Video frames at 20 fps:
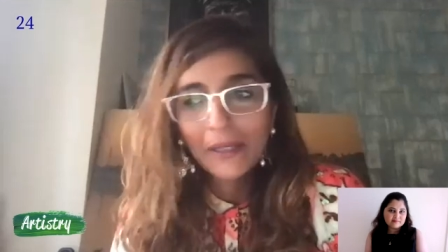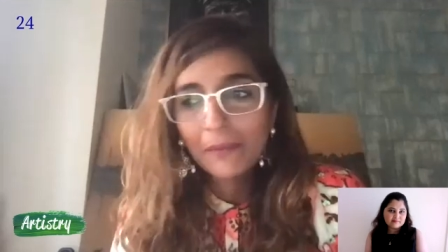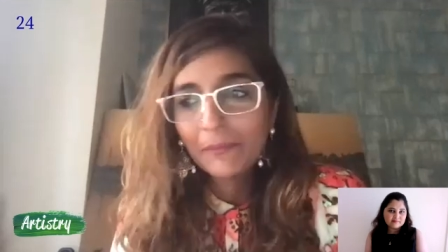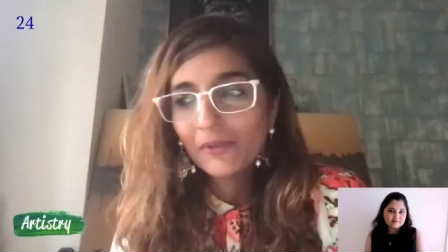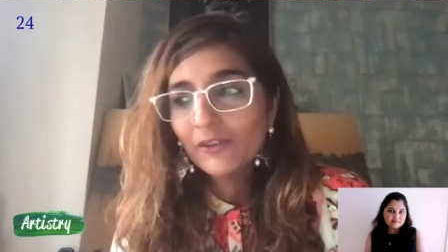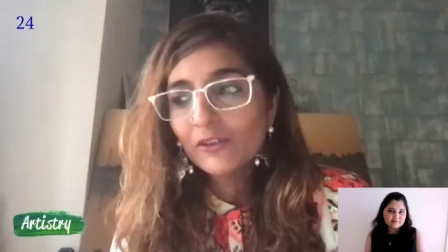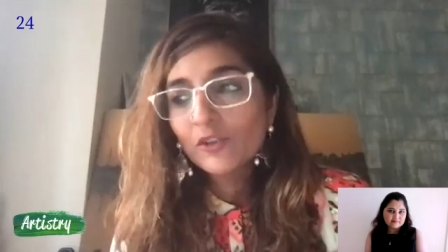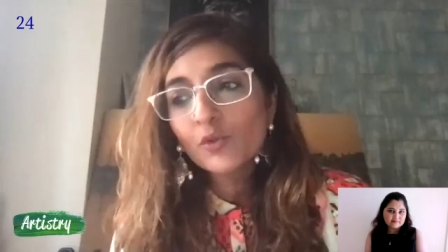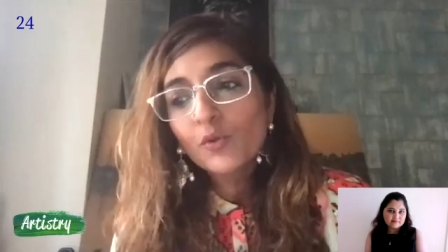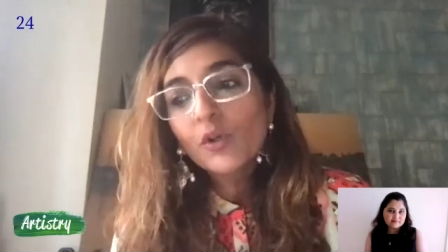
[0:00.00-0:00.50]

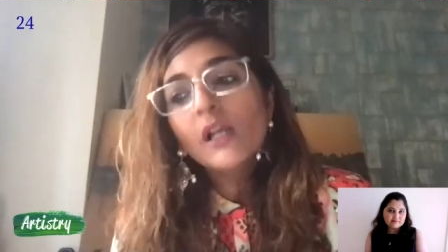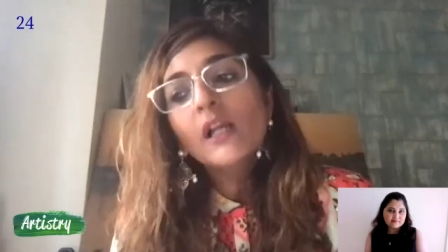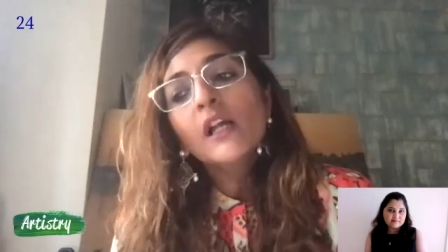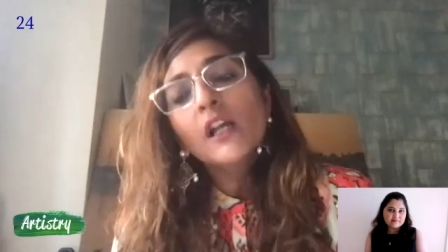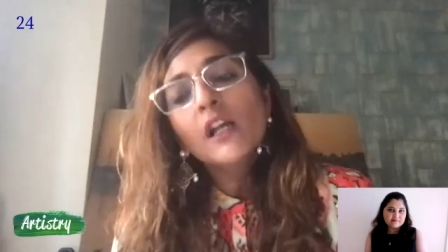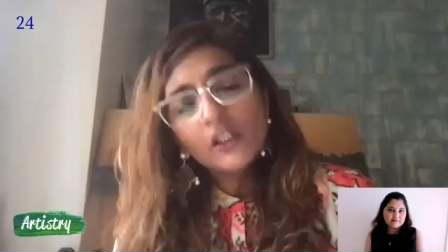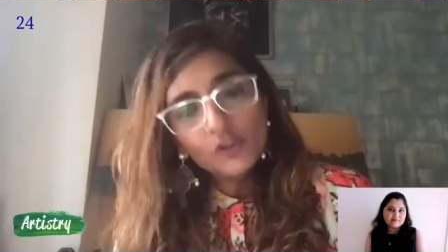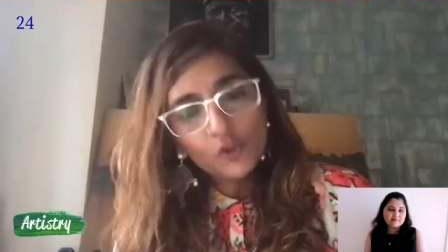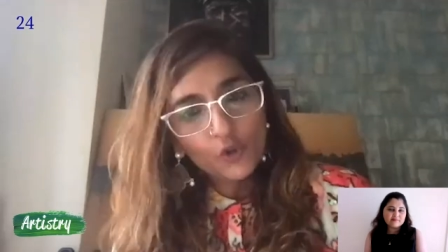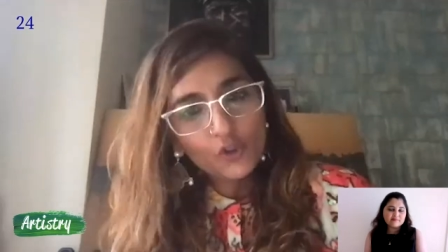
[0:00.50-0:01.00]
able to.
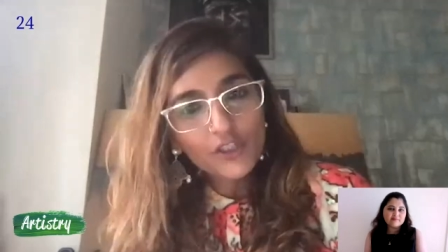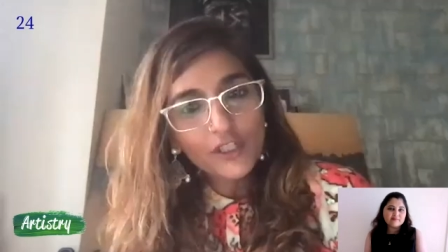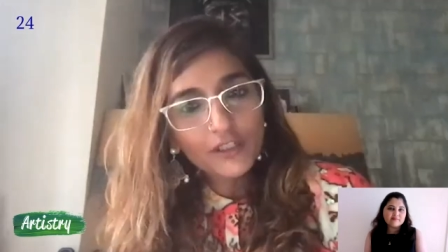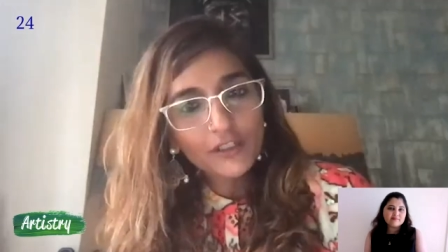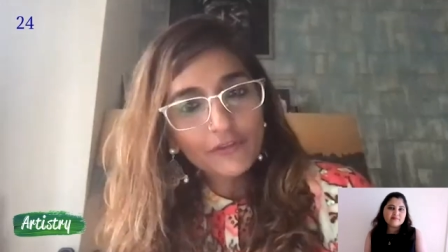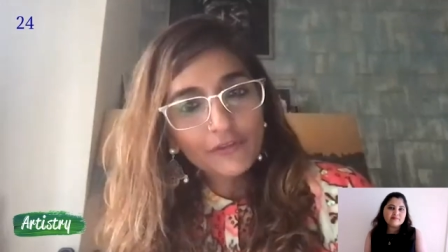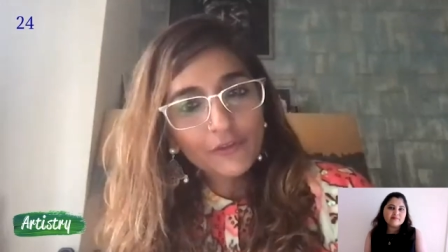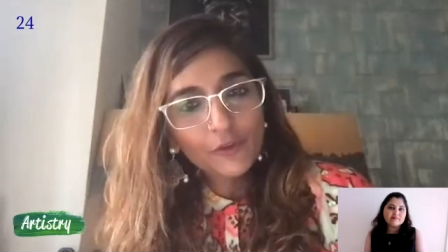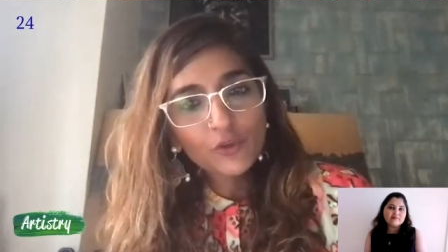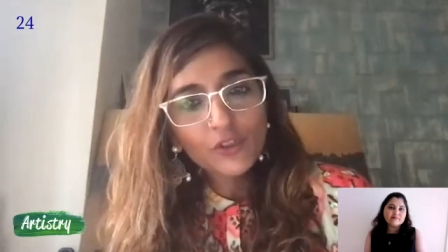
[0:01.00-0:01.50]
Those are
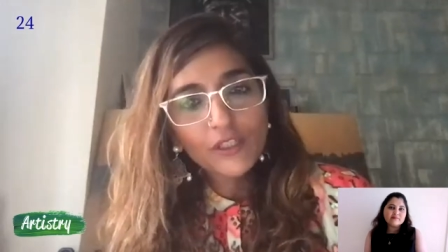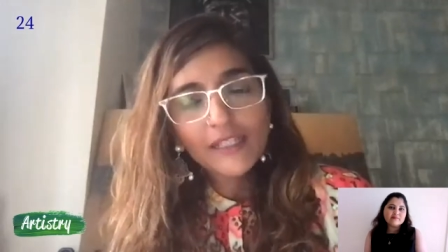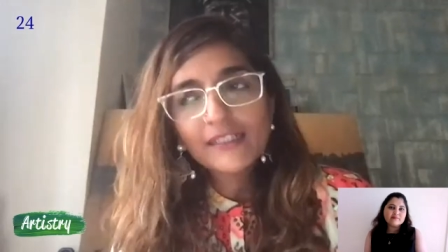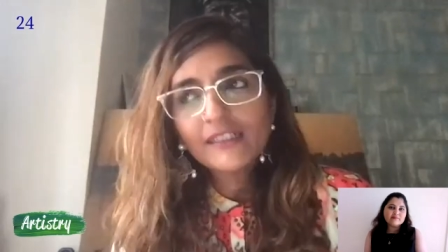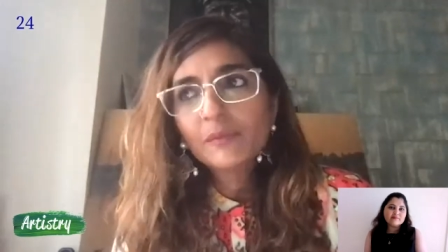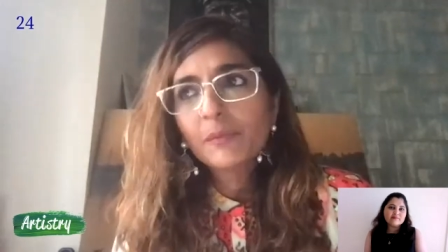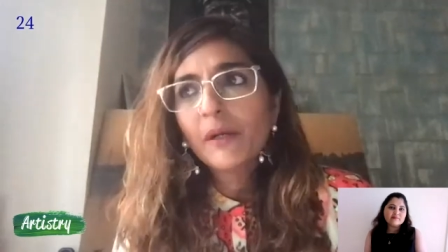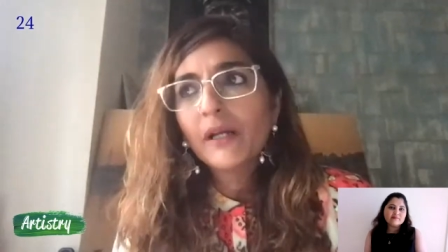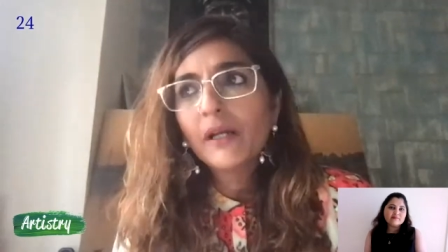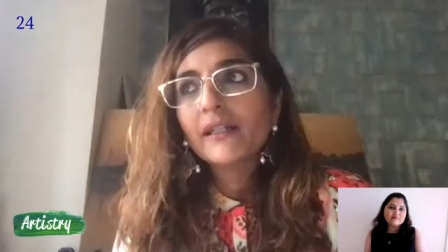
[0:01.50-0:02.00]
the few
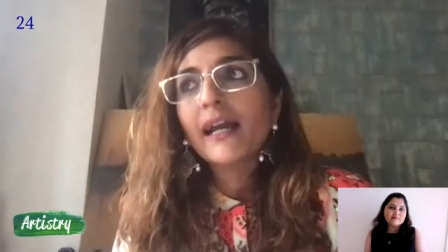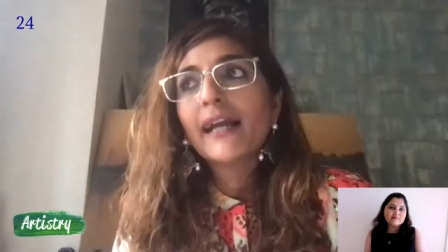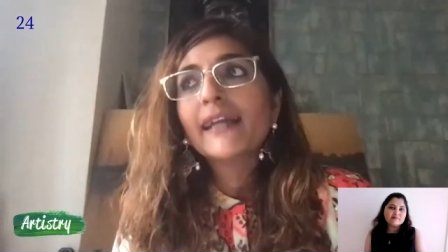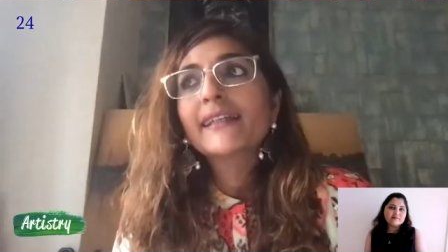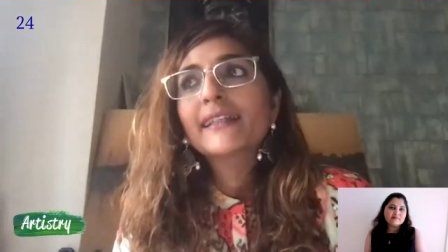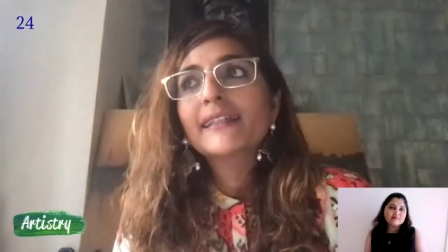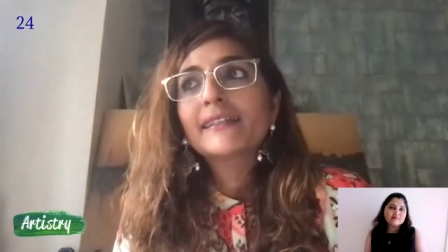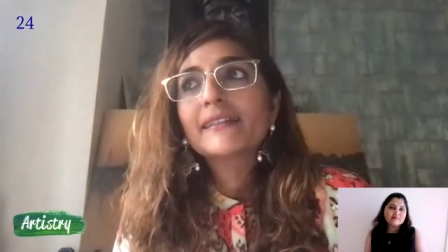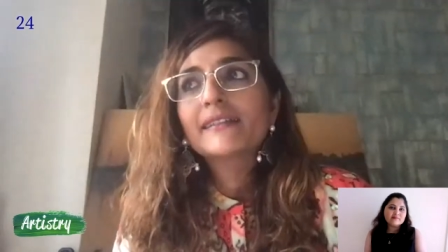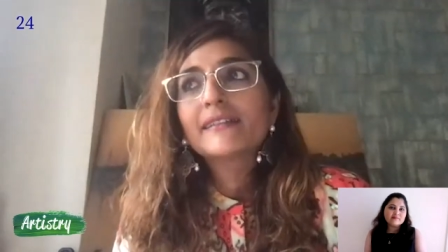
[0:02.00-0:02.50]
things, but I
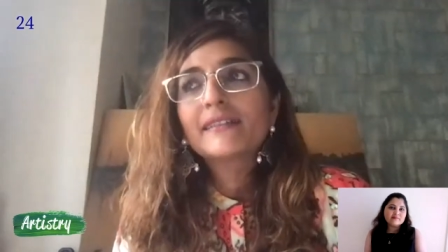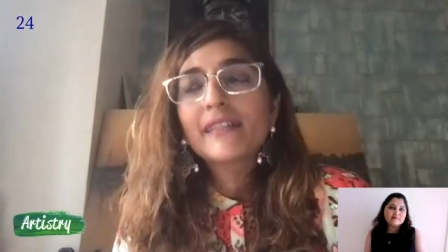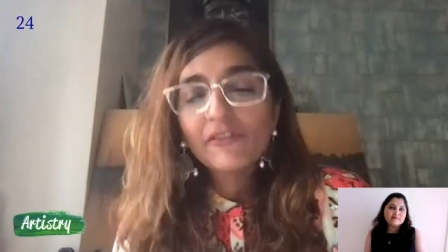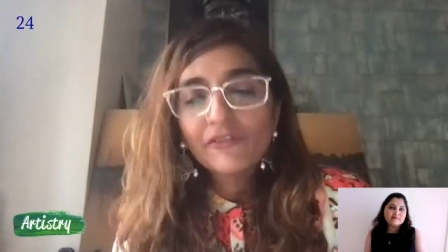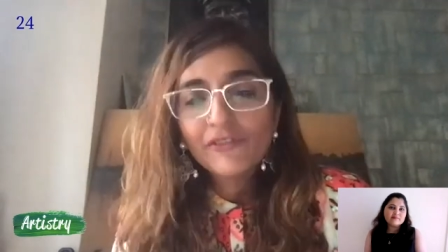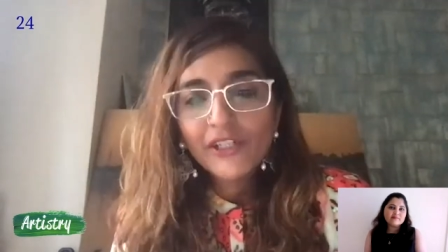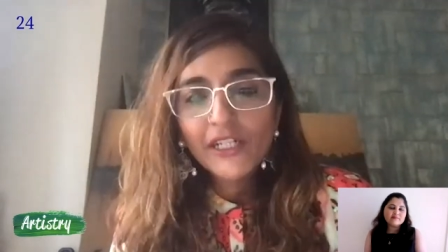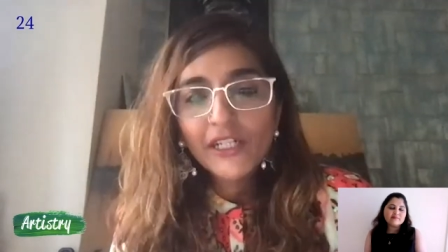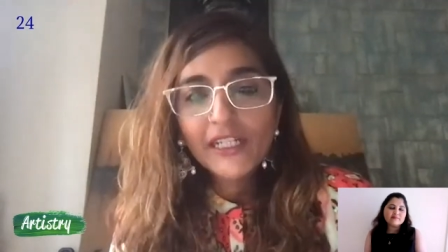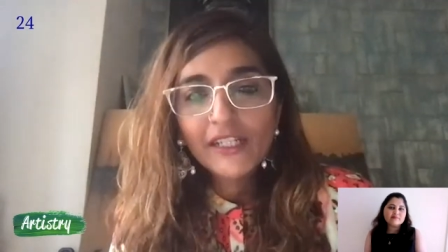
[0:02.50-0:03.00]
can
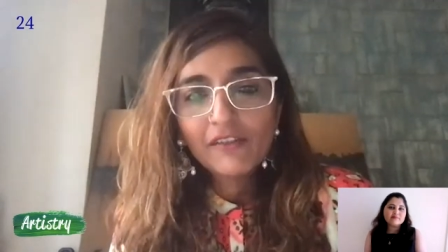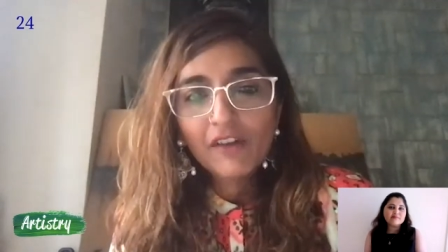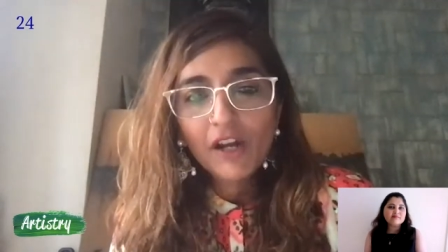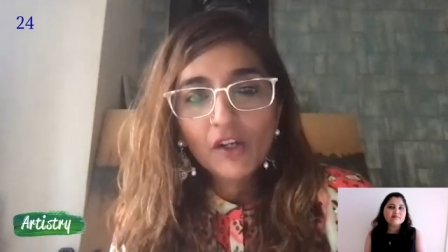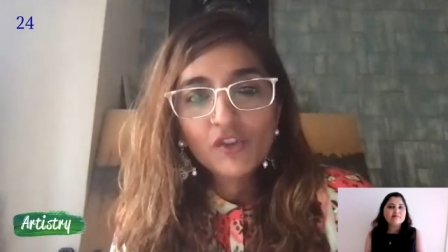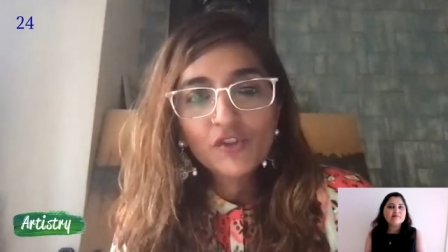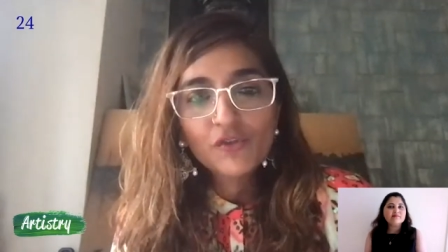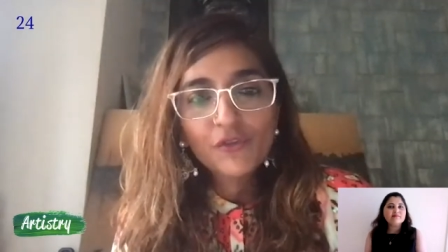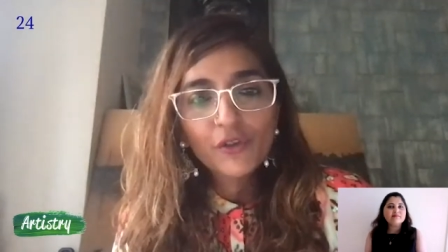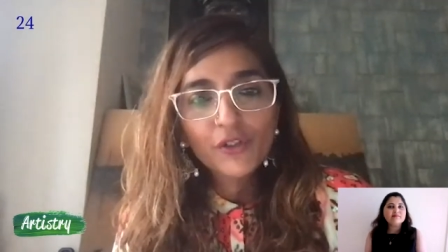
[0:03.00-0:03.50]
definitely
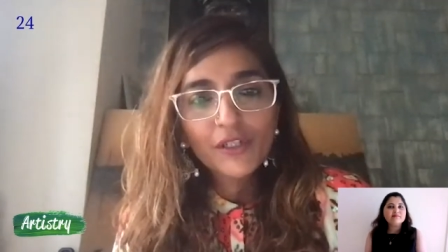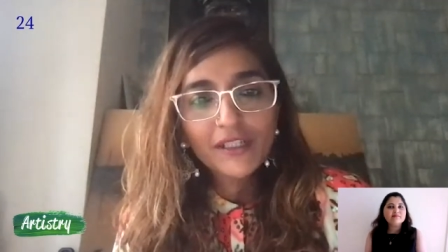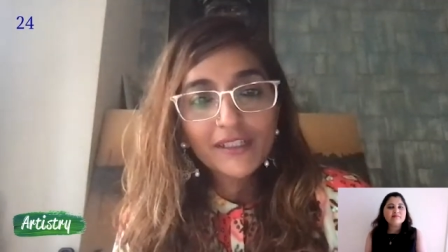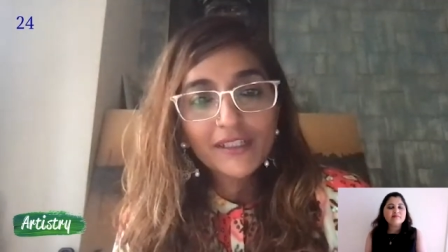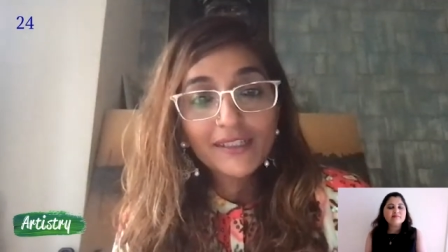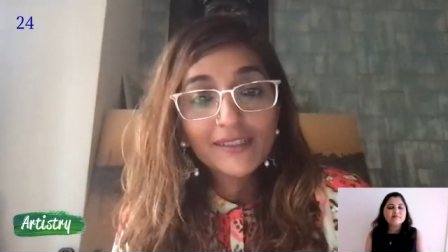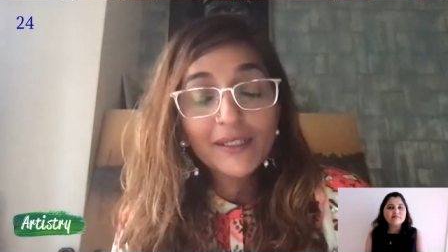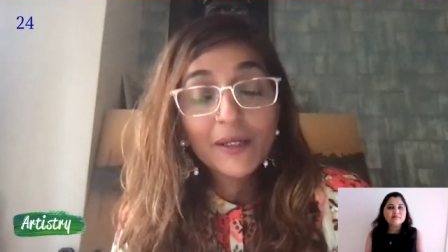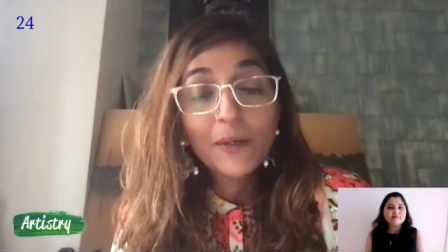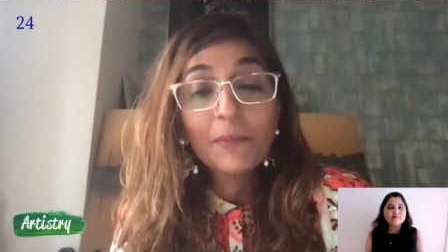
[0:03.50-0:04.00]
vouch for it that they are